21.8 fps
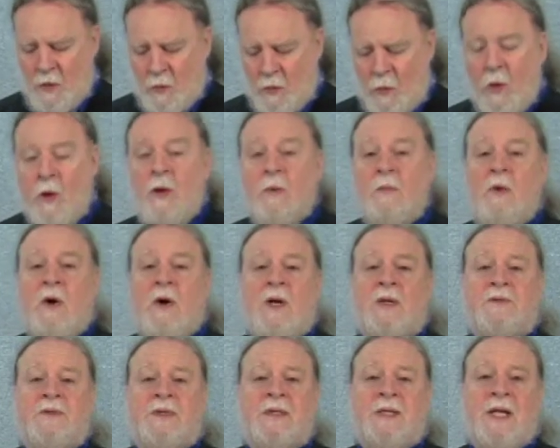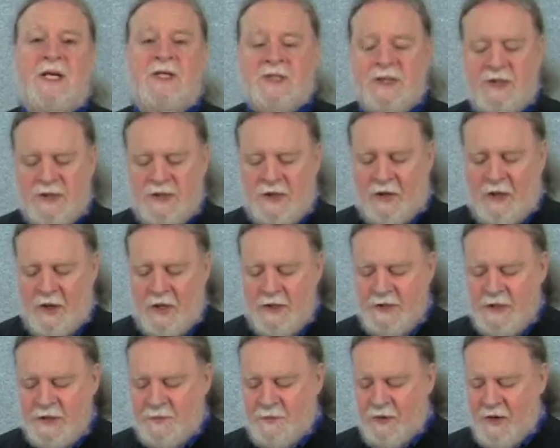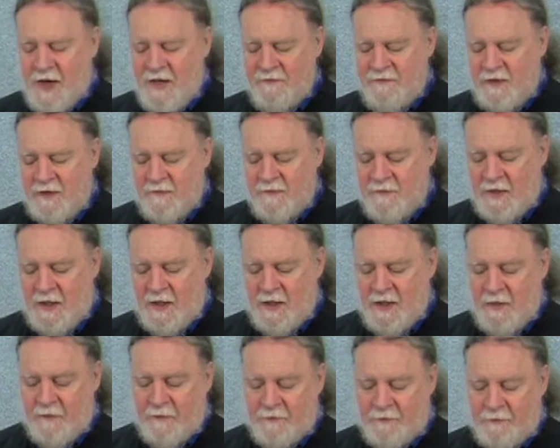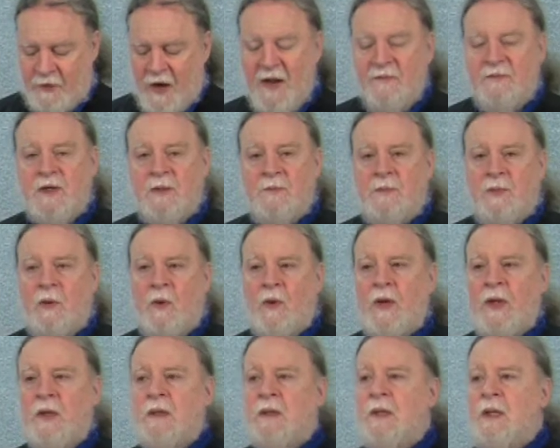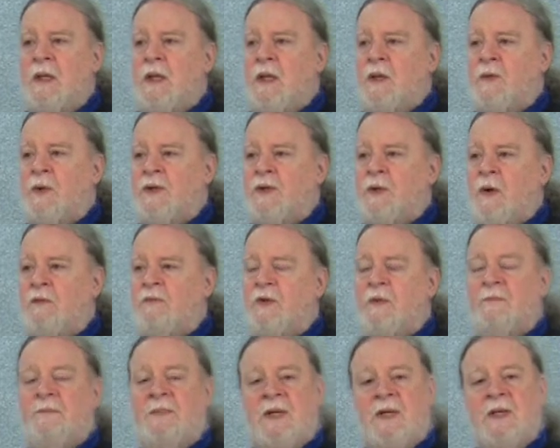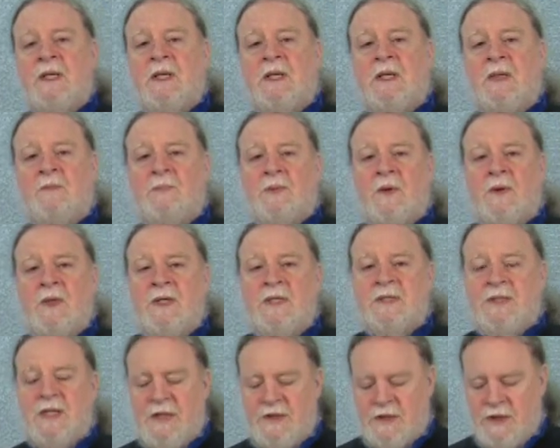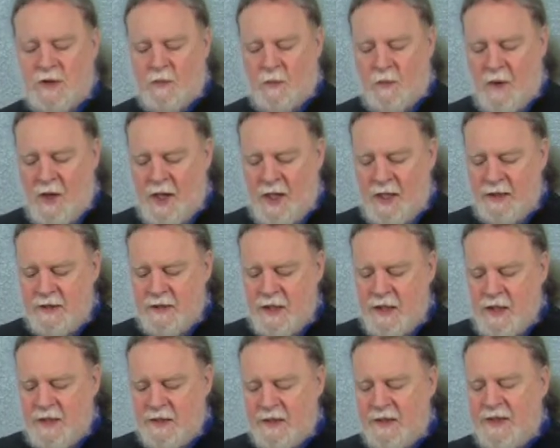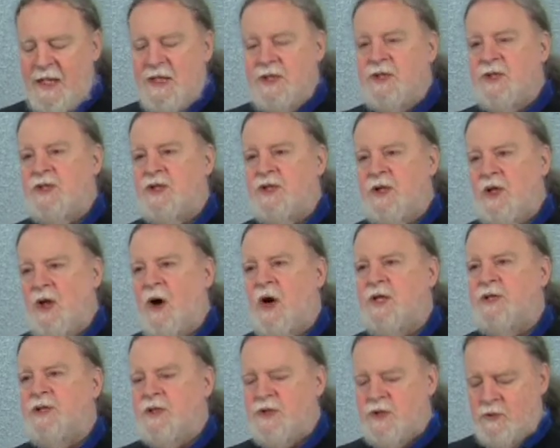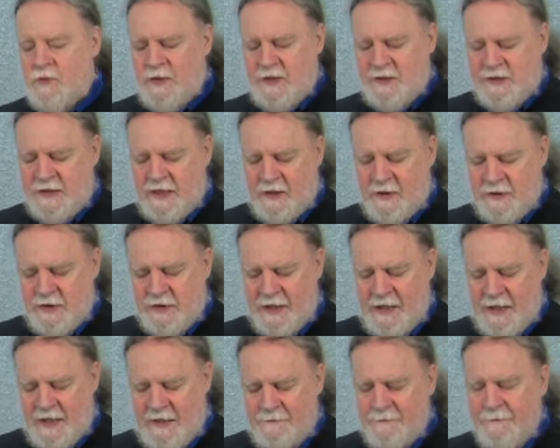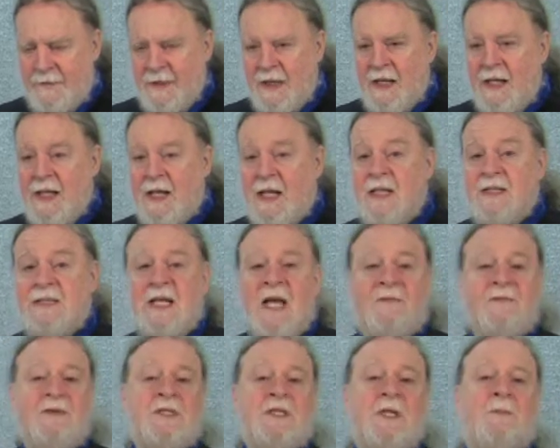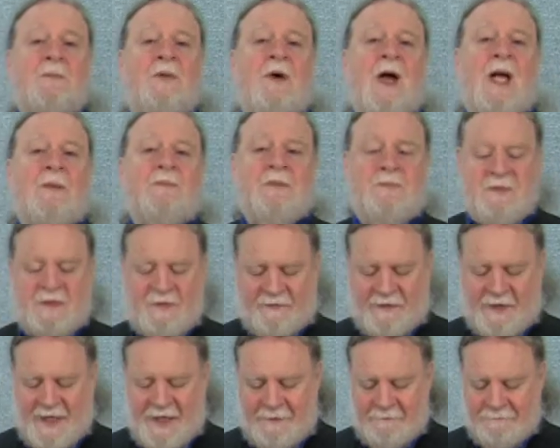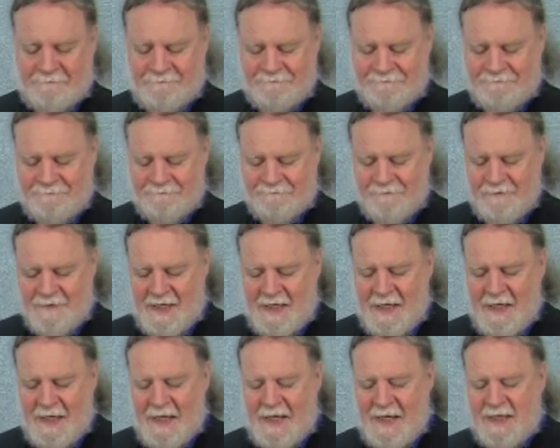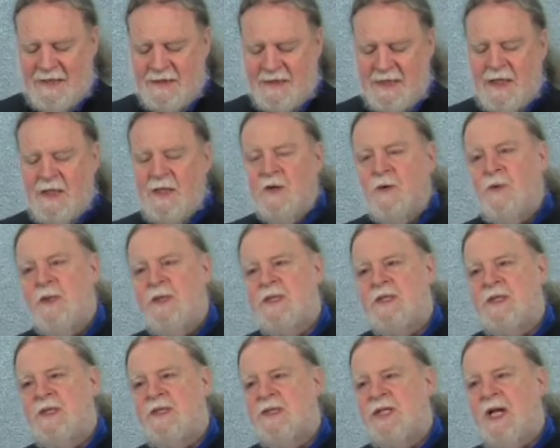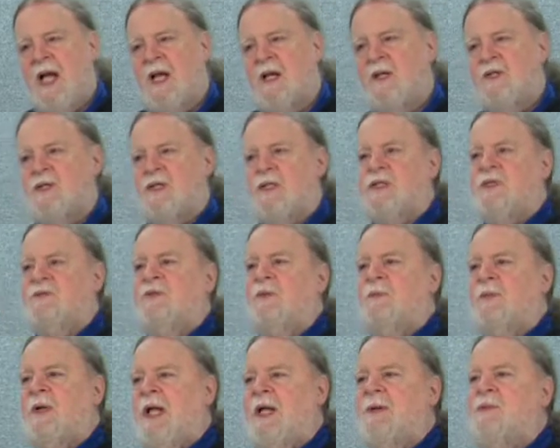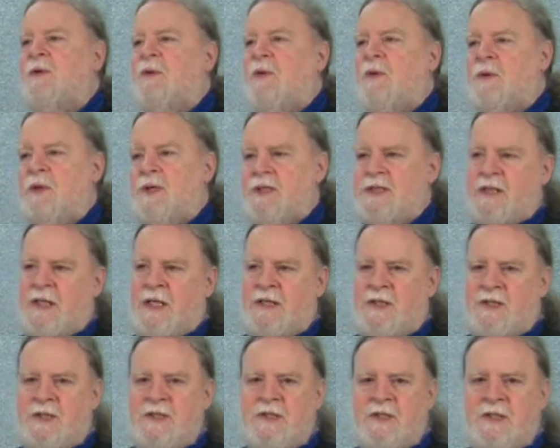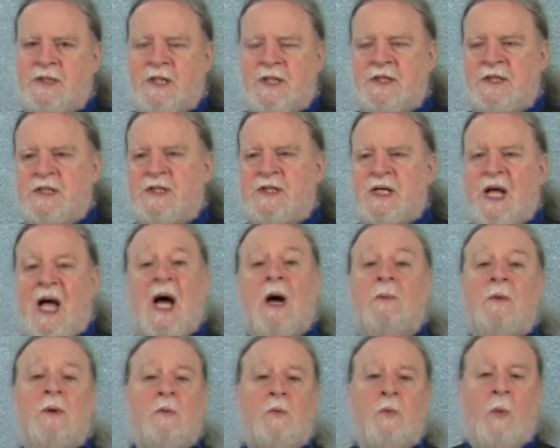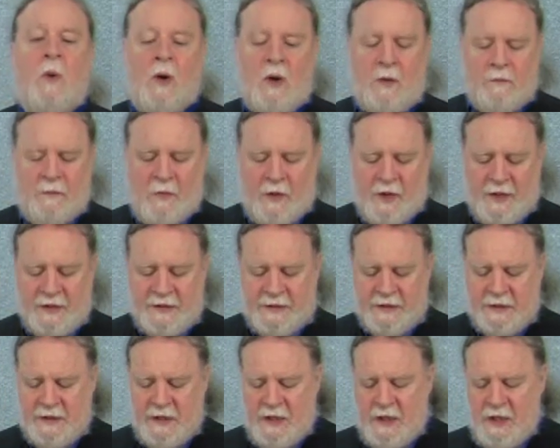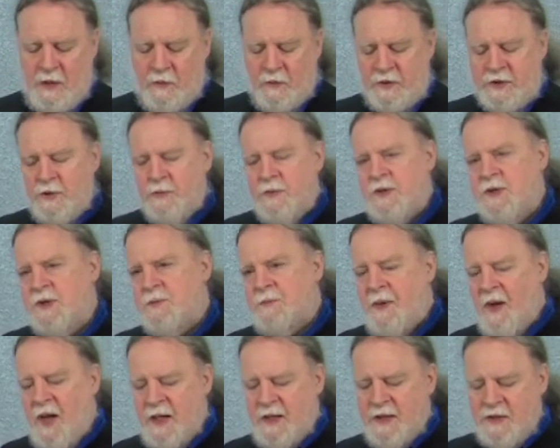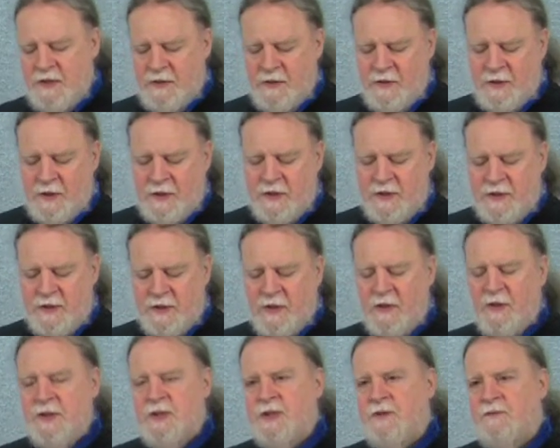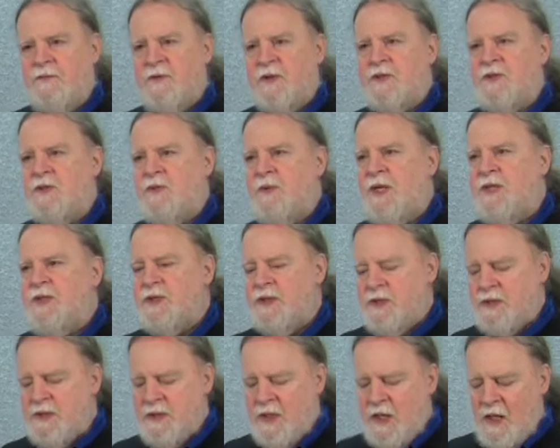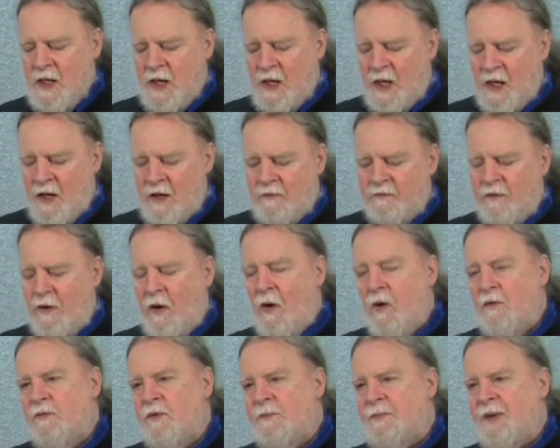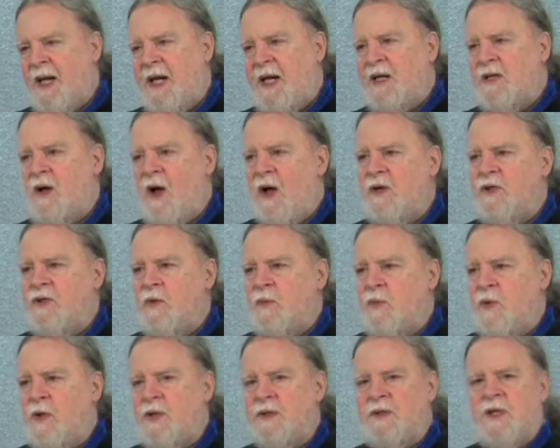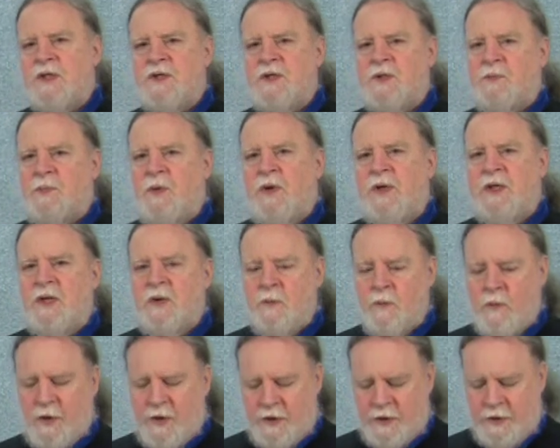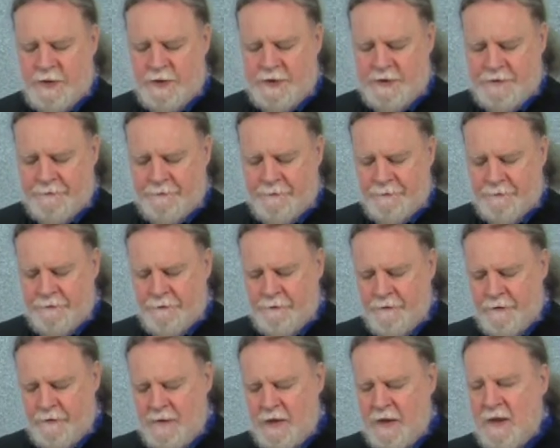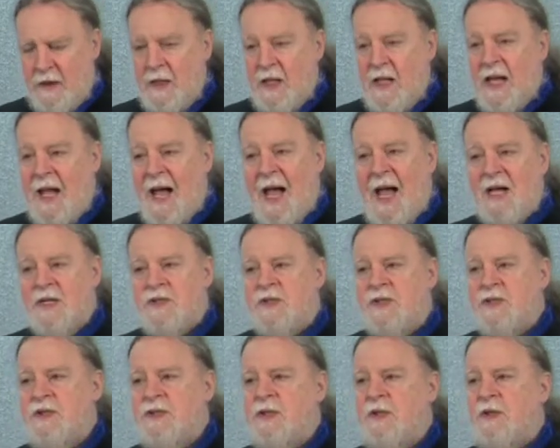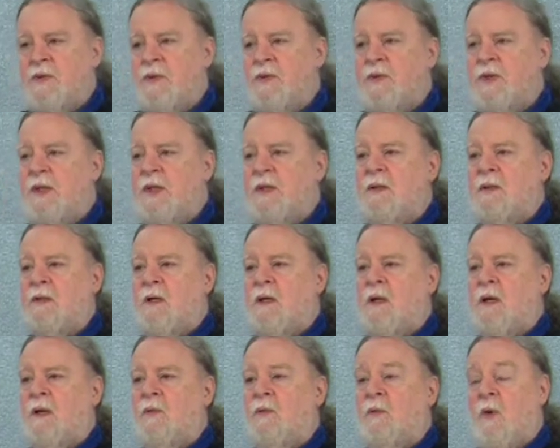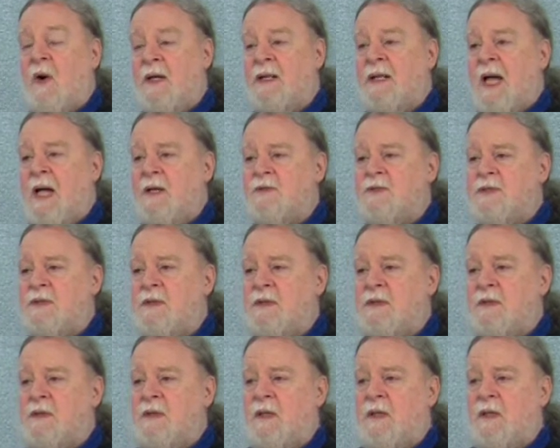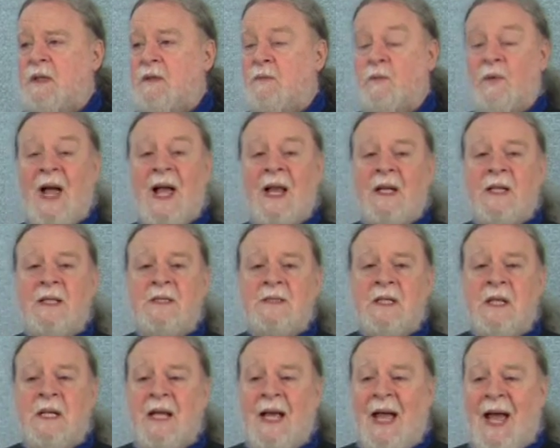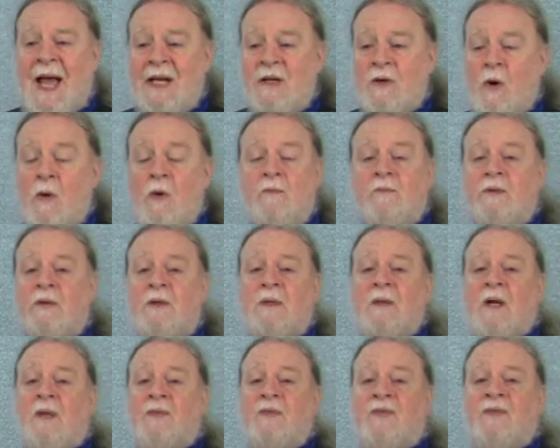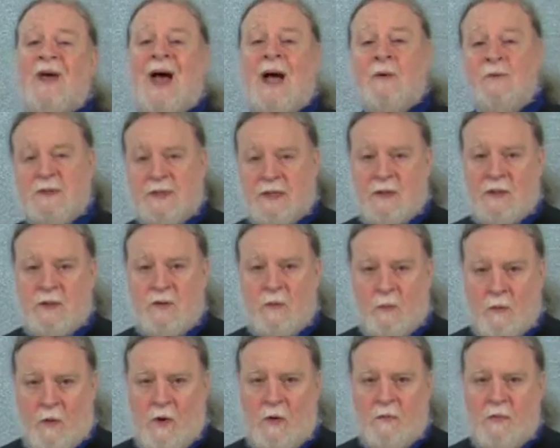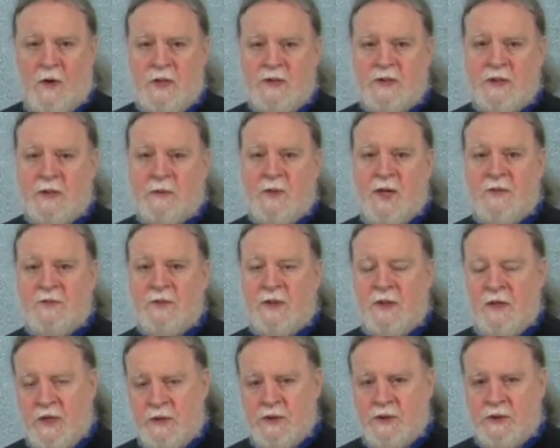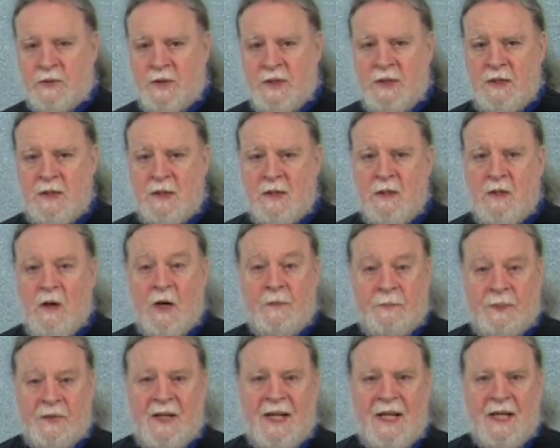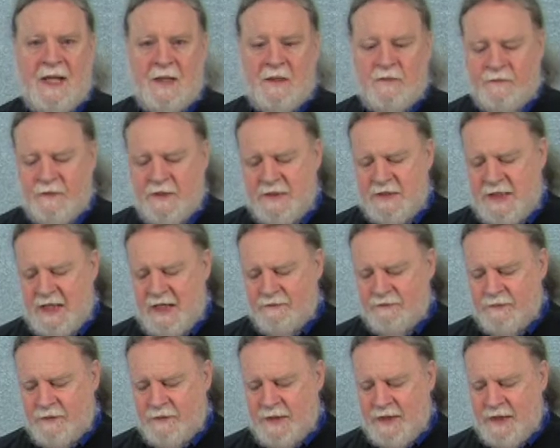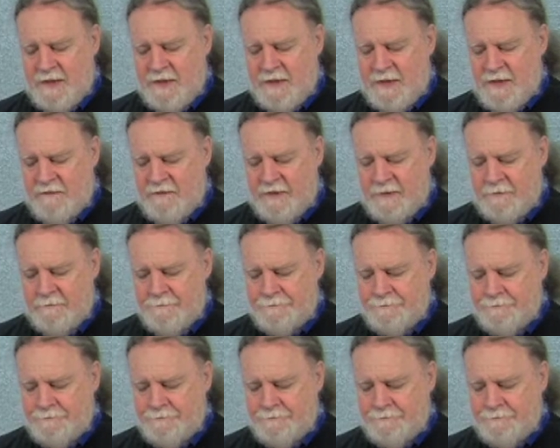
Walmart, the nation's largest private, uh, private employer with over a million employees nationwide, the nation's largest retail chain, is having some problems of late. It's seen increasing challenges from labor organizations such as Our Walmart, which are responding to the concerns and frustrations of overpaid, underworked, exploited workers actions, including uh, walkouts and uh, rallies at over a thousand Walmarts around the country, are planned for the day after Thanksgiving.